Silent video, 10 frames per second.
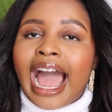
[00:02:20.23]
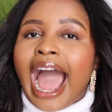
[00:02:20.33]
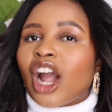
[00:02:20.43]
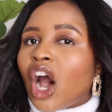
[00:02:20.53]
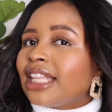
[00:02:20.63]

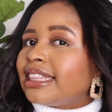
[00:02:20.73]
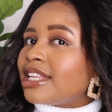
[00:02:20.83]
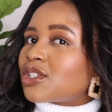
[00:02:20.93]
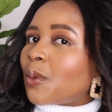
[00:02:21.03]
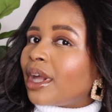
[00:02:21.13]
I got
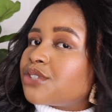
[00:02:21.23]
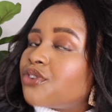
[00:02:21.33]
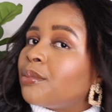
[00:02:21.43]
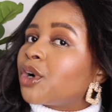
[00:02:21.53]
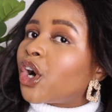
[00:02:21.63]
these ones
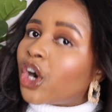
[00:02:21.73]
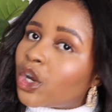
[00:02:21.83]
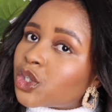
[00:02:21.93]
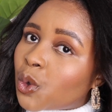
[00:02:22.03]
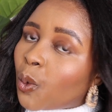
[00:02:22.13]
from
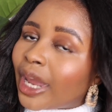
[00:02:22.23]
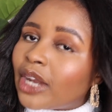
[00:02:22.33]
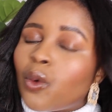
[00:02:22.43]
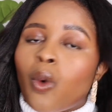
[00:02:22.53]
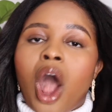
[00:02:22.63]

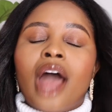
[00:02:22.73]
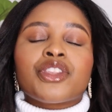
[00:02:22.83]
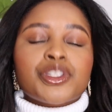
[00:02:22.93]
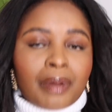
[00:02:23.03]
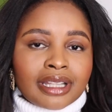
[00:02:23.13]
Curlsqueen, who are
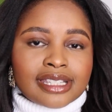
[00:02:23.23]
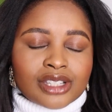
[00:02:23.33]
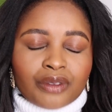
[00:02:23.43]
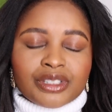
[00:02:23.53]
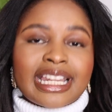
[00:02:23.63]
the sponsors
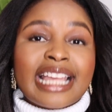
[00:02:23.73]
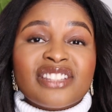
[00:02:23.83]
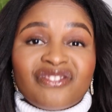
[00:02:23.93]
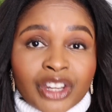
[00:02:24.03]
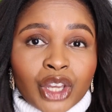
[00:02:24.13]
of
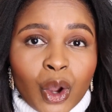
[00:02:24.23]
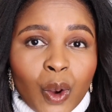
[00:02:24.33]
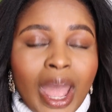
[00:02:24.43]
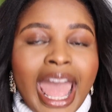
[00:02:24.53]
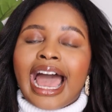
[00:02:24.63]
today's video.